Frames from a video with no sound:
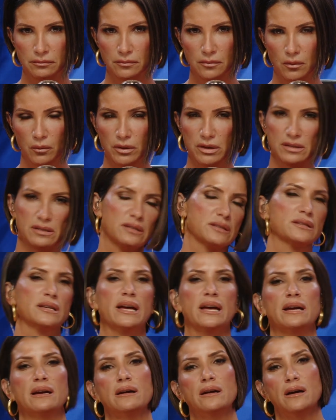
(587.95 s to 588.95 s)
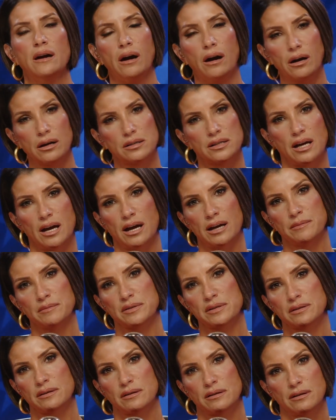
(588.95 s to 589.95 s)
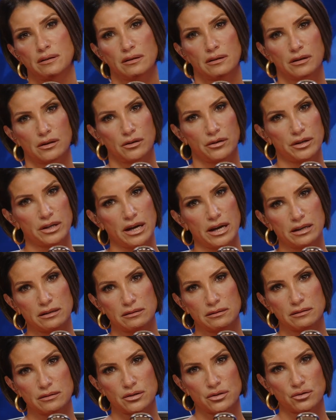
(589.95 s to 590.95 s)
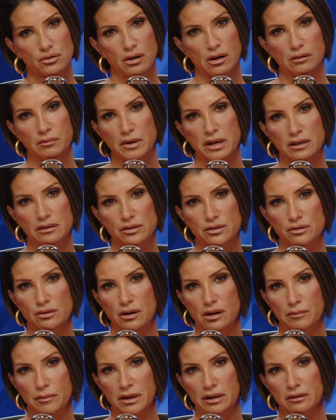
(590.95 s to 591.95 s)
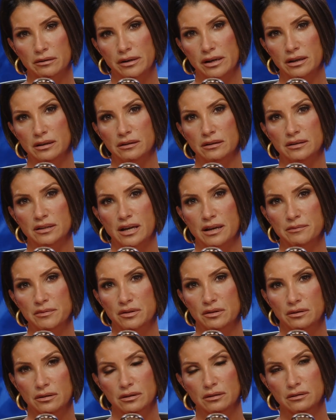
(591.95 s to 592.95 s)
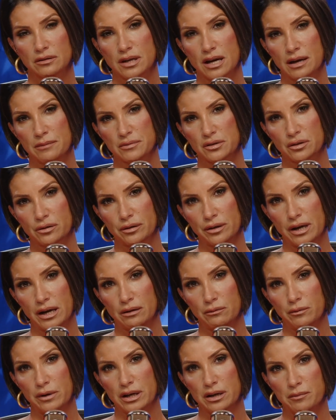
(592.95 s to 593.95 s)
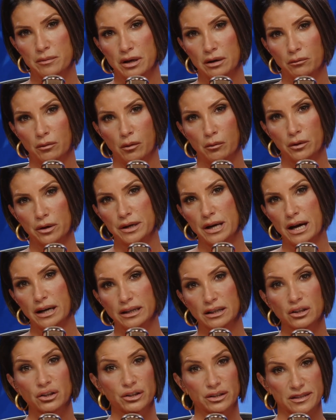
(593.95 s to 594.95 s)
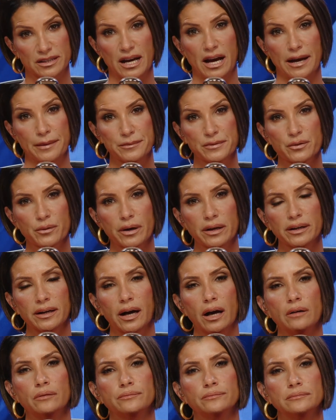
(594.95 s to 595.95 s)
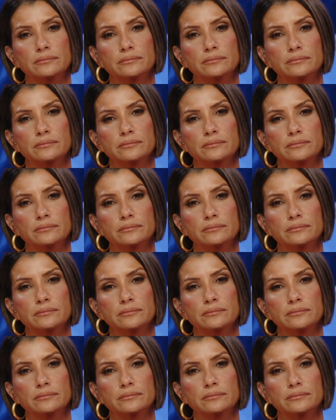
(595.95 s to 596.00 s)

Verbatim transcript: What does it say? Hard times create strong men. Strong men create good times. Good times create weak men. Well, we're not in good times right now.